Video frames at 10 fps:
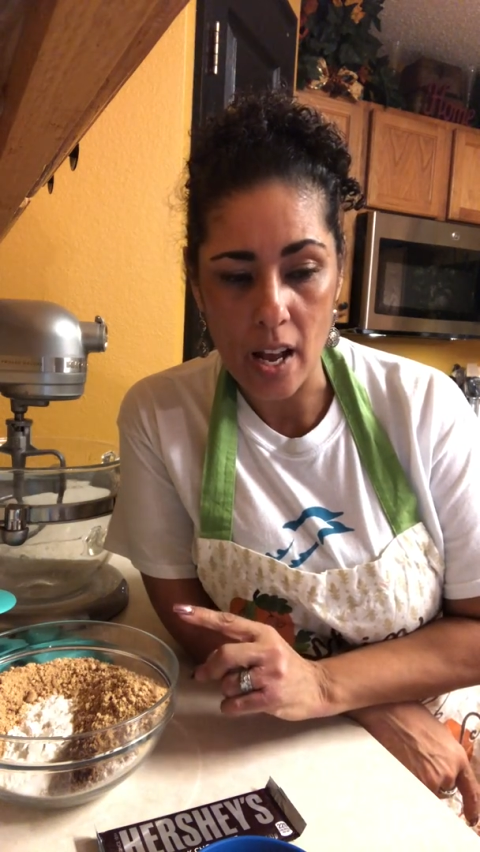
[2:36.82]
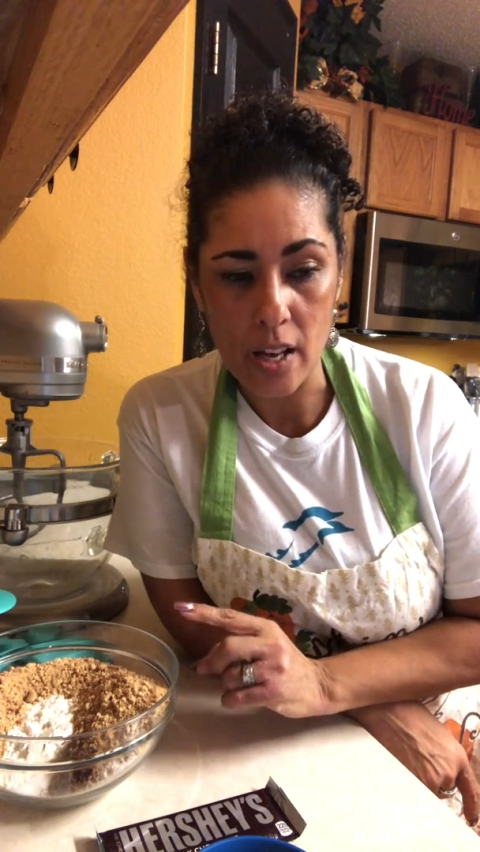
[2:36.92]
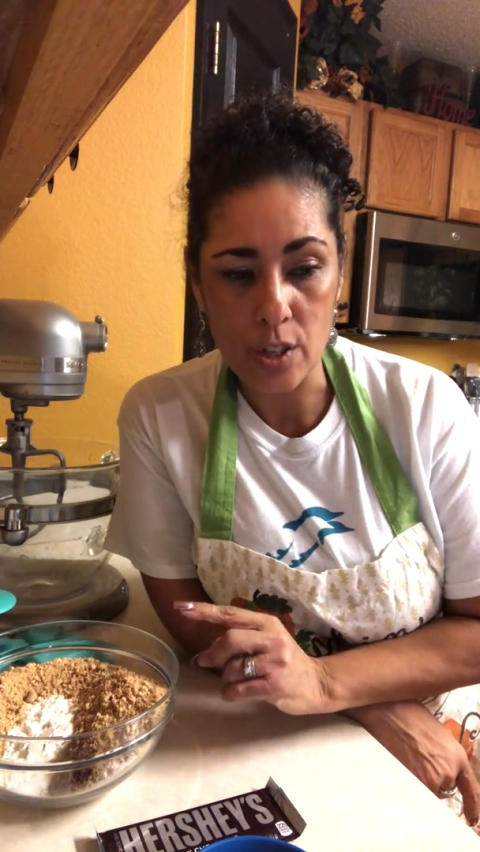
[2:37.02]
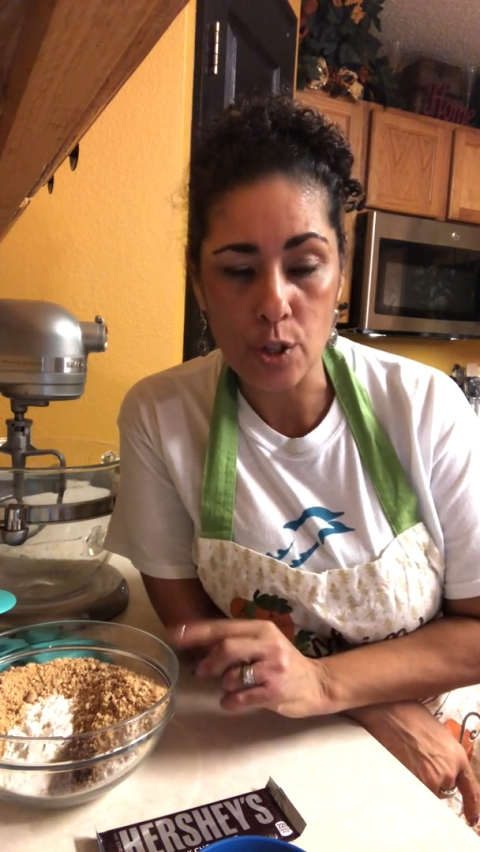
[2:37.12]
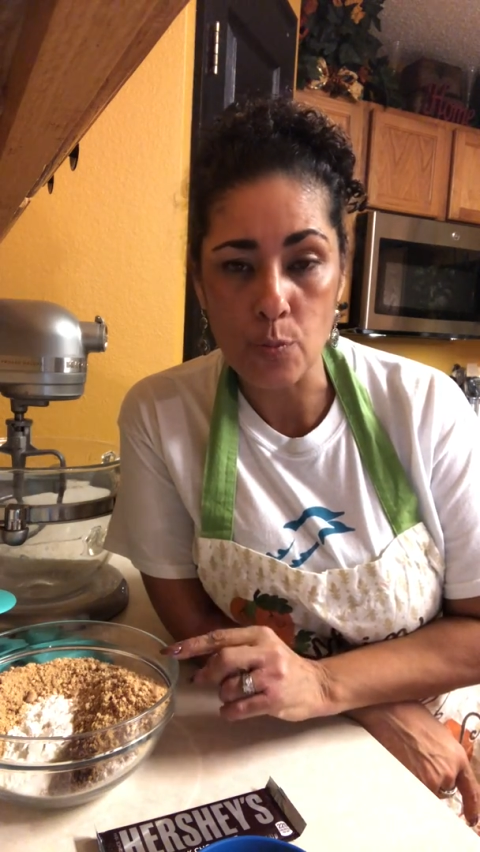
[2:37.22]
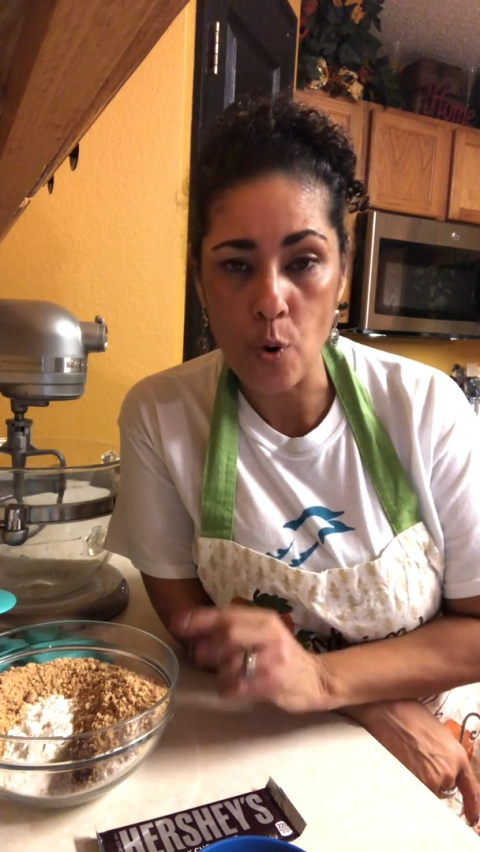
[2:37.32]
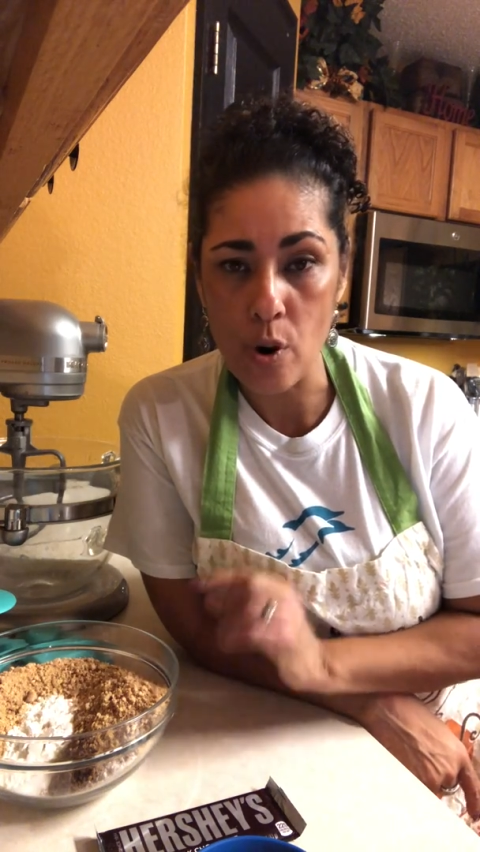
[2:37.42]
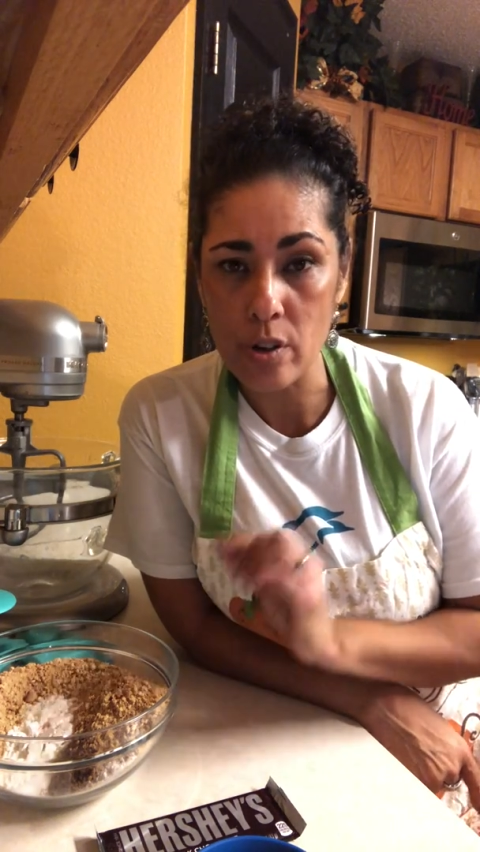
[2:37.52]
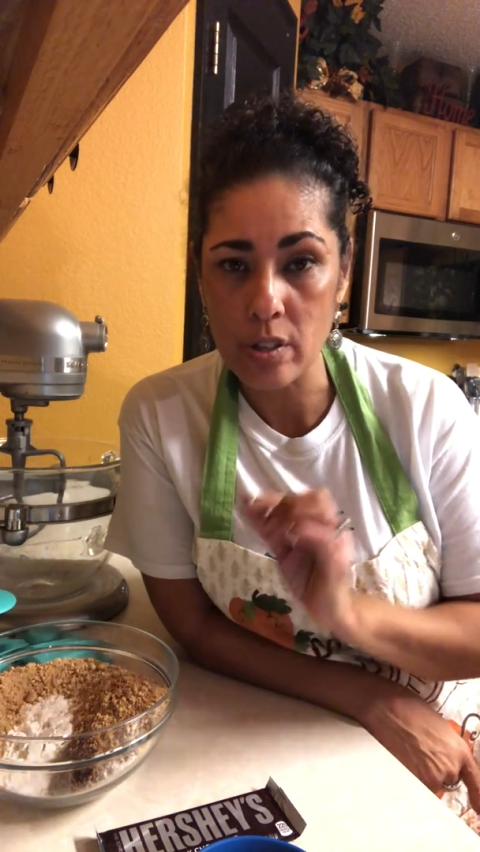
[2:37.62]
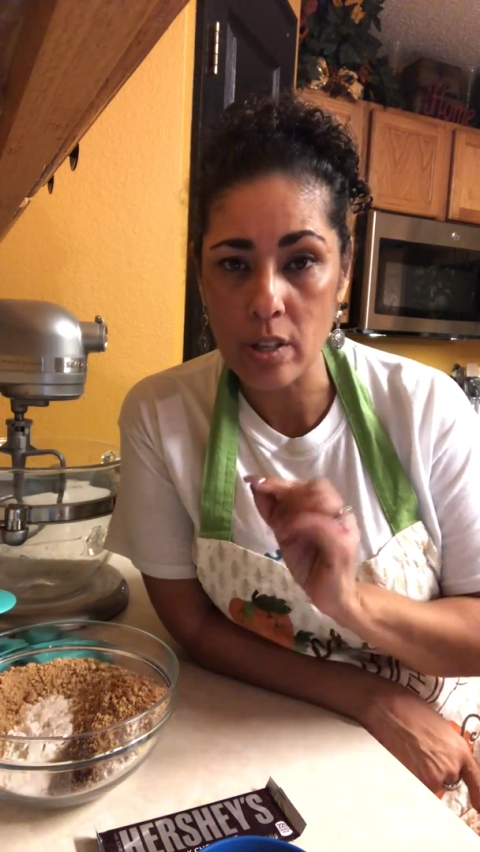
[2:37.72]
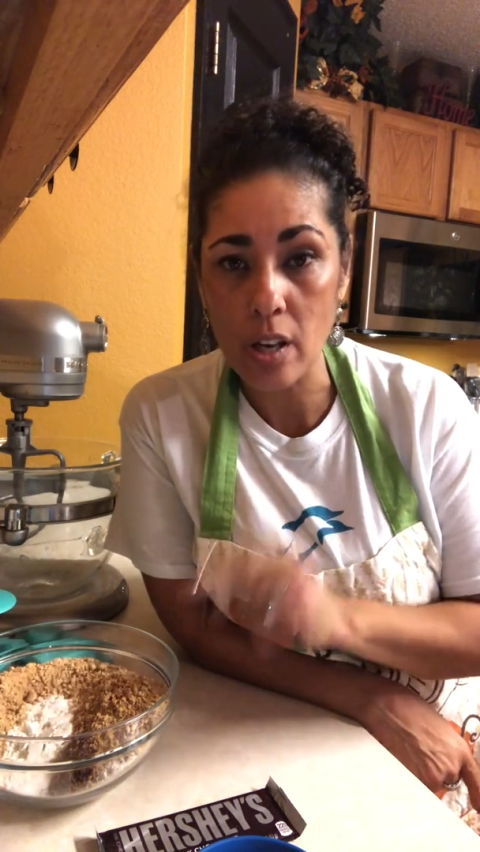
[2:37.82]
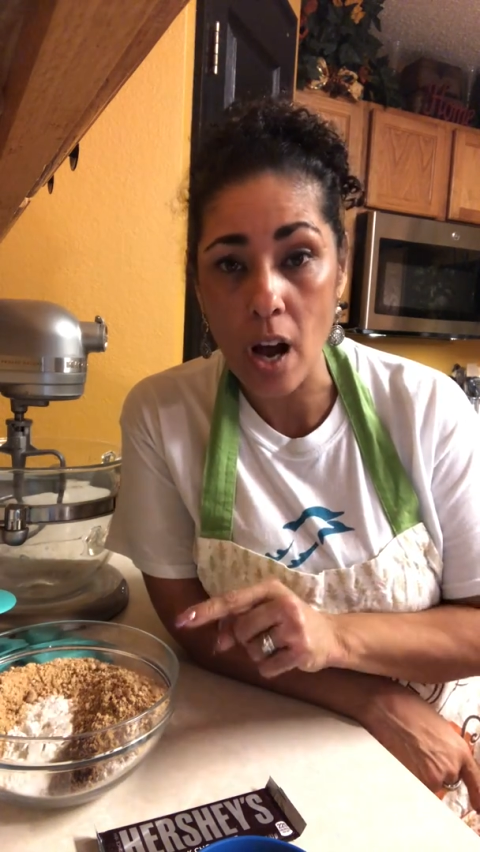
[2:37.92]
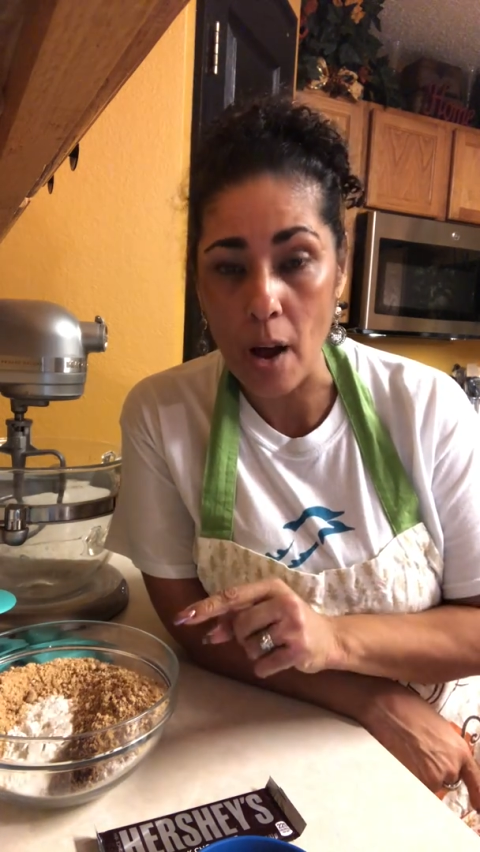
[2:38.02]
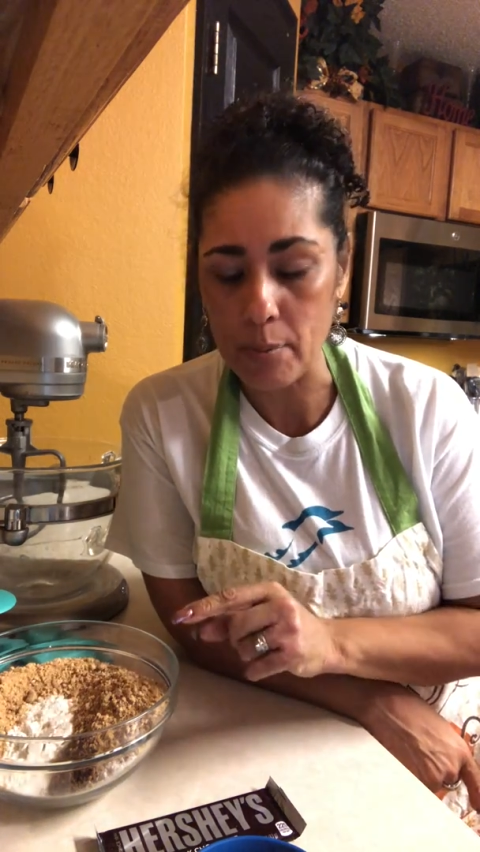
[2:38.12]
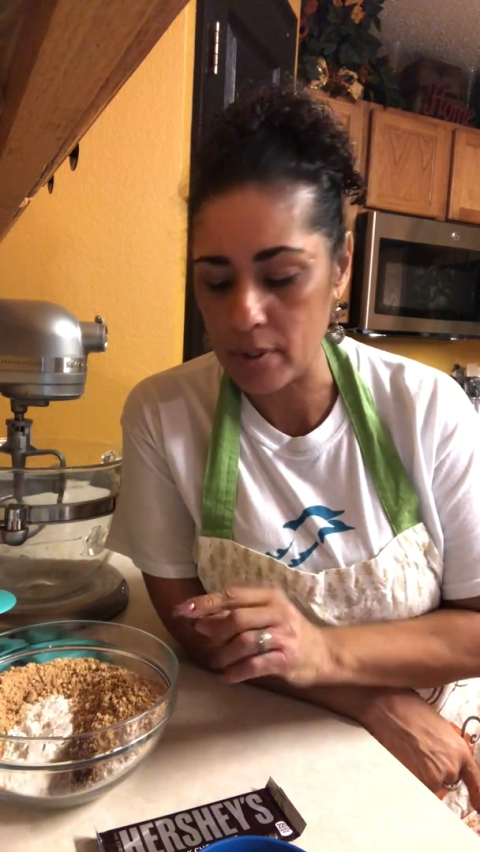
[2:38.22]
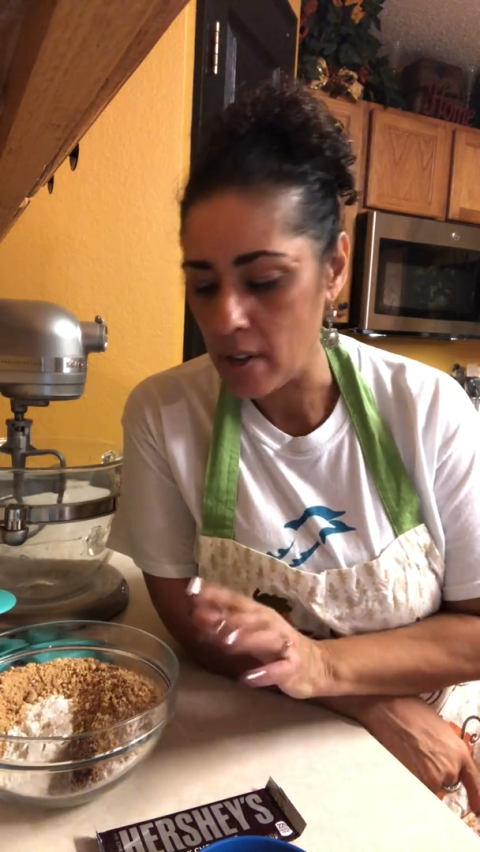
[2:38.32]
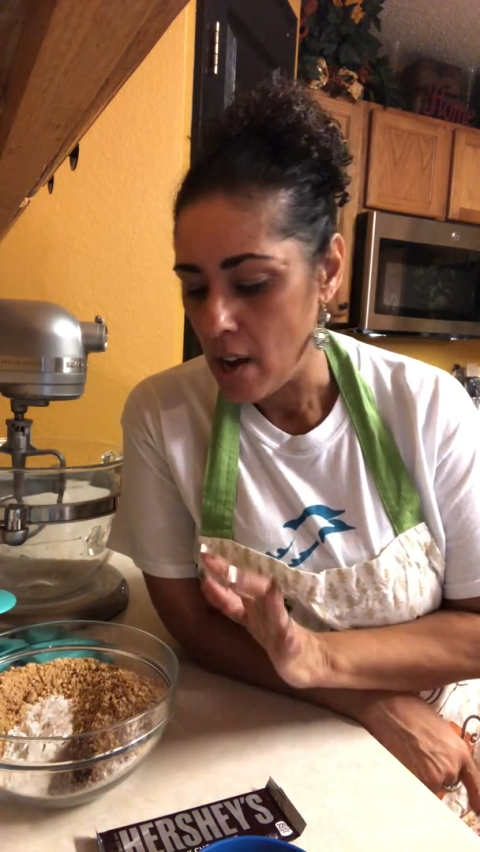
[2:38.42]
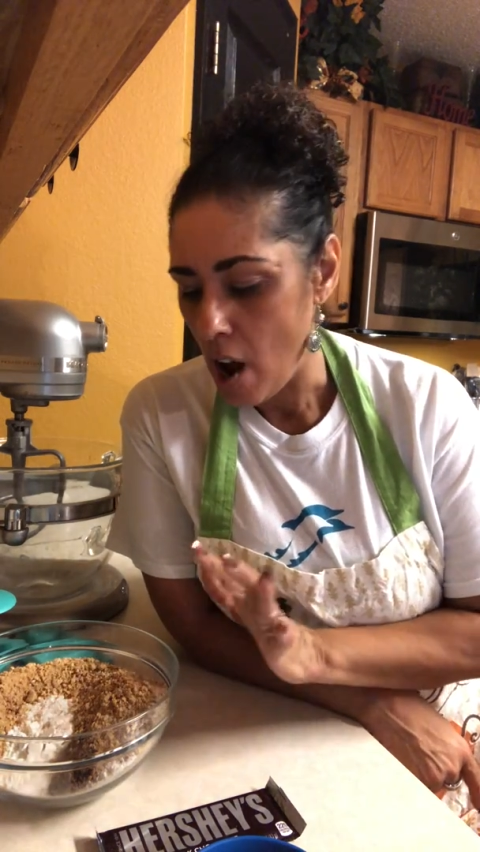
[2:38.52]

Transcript: s'mores cups.